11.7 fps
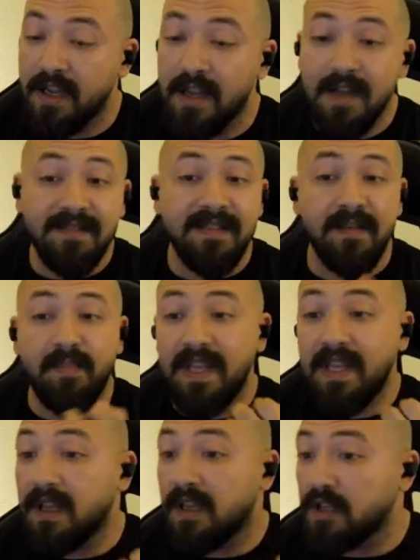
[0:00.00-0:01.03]
to
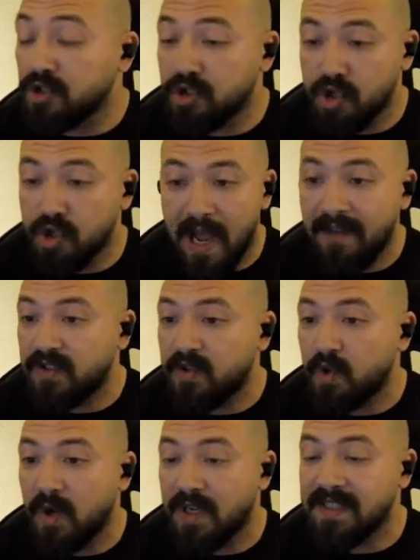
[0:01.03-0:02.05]
be drive
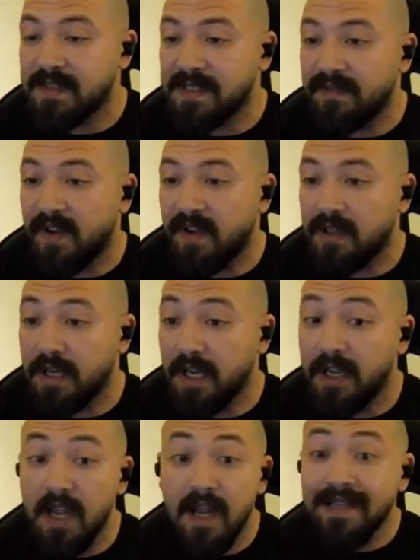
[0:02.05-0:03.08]
towards a specific learning,
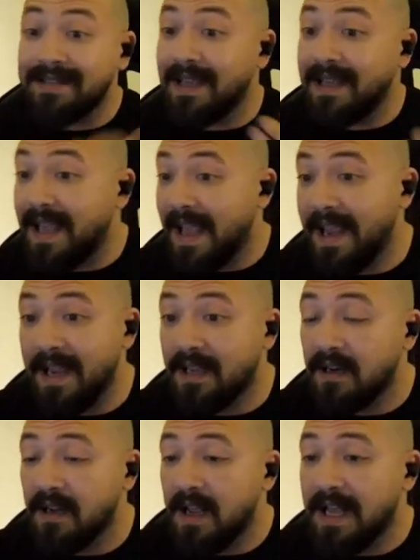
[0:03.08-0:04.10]
to gain
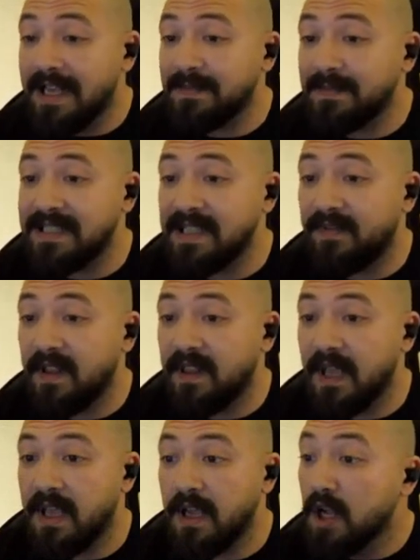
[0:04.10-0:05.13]
a specific
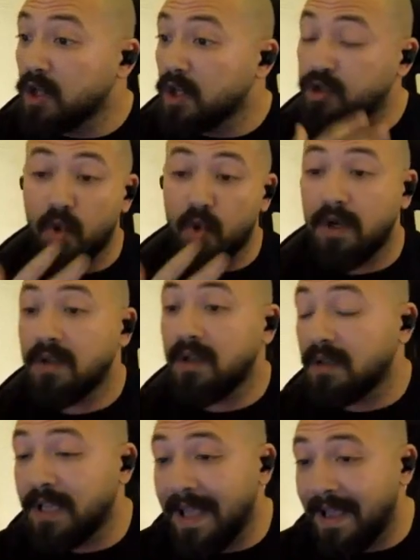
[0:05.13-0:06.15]
thing, to
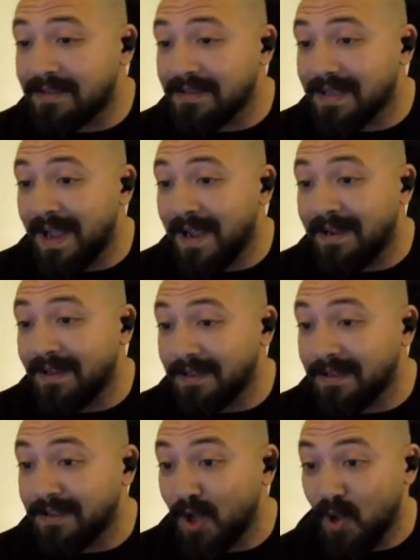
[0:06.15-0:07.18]
get and collect the
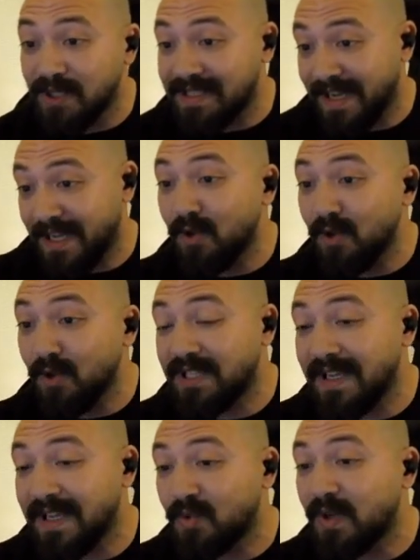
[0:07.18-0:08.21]
codes like you did
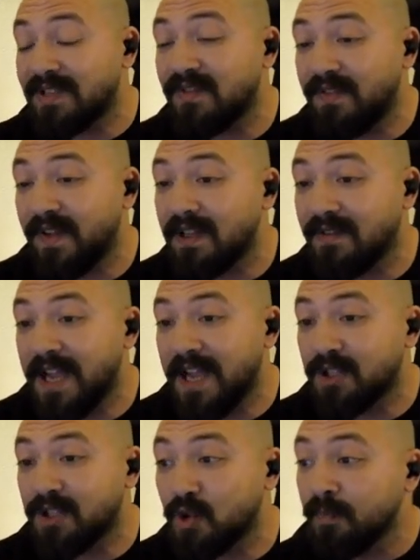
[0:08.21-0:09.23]
with Faye of
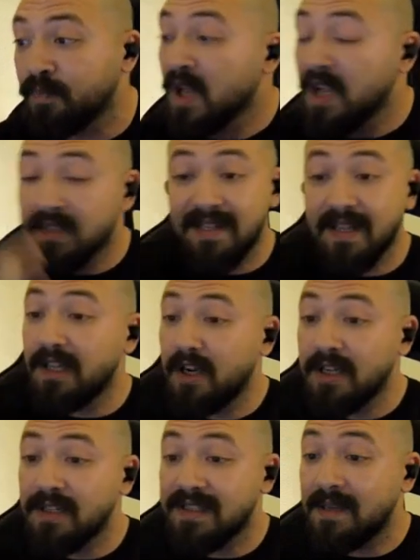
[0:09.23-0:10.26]
Andrew, to learn
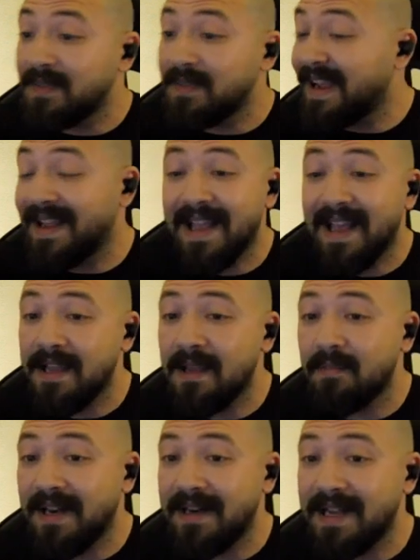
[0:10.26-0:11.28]
something and get
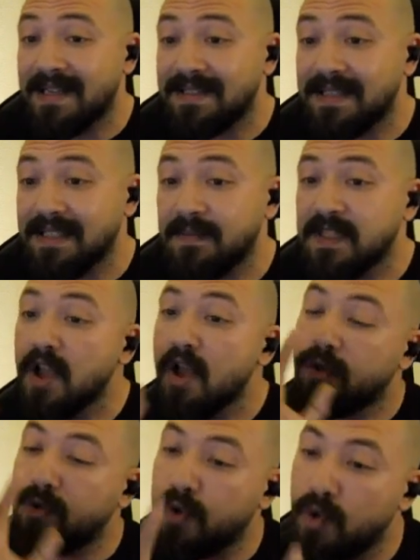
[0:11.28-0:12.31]
embedded assessment
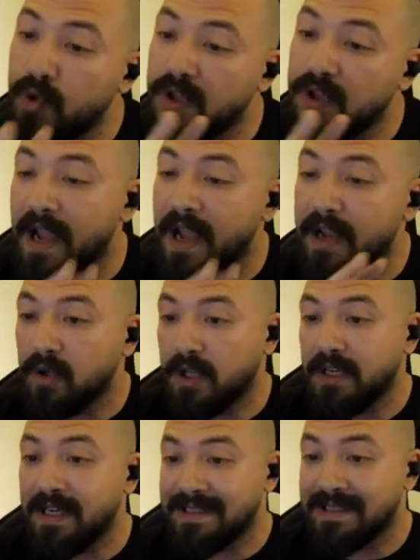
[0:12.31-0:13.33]
through the microlearning
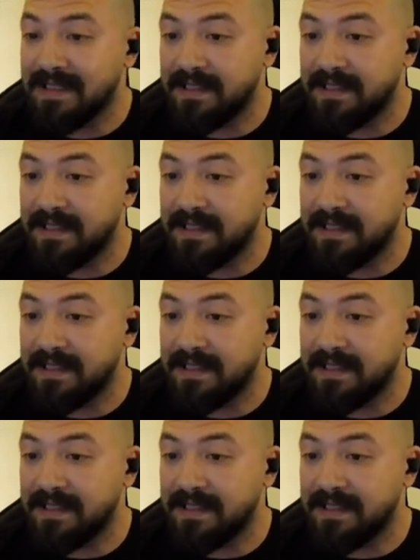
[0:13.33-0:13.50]
system.